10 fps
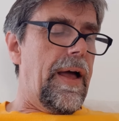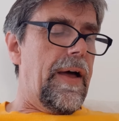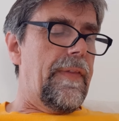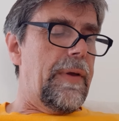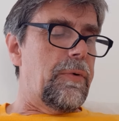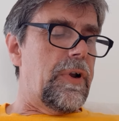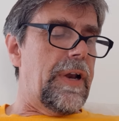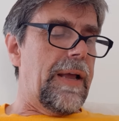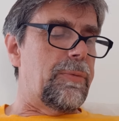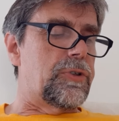And they were
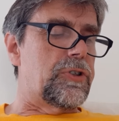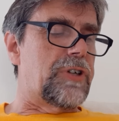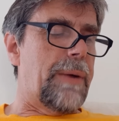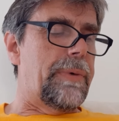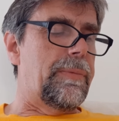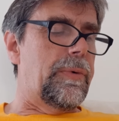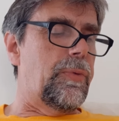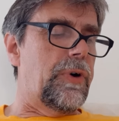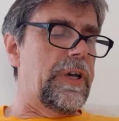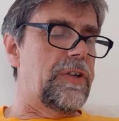unable to trap him in
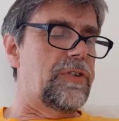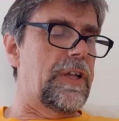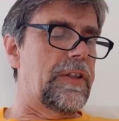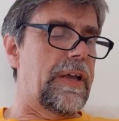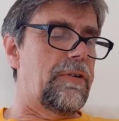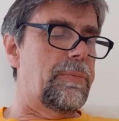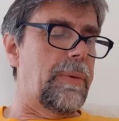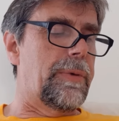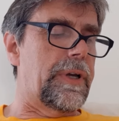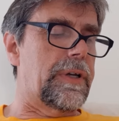what he said there in
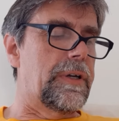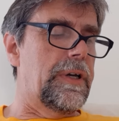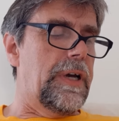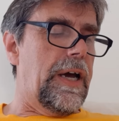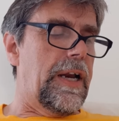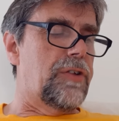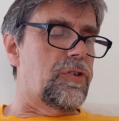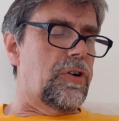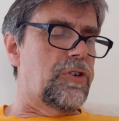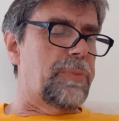public, and
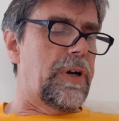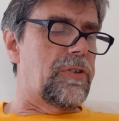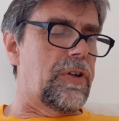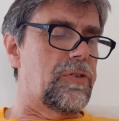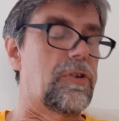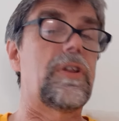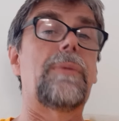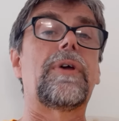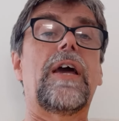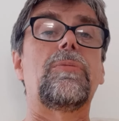astonished by his answer, they
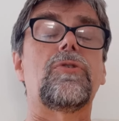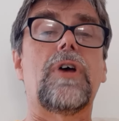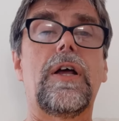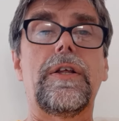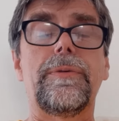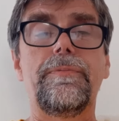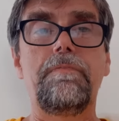became silent.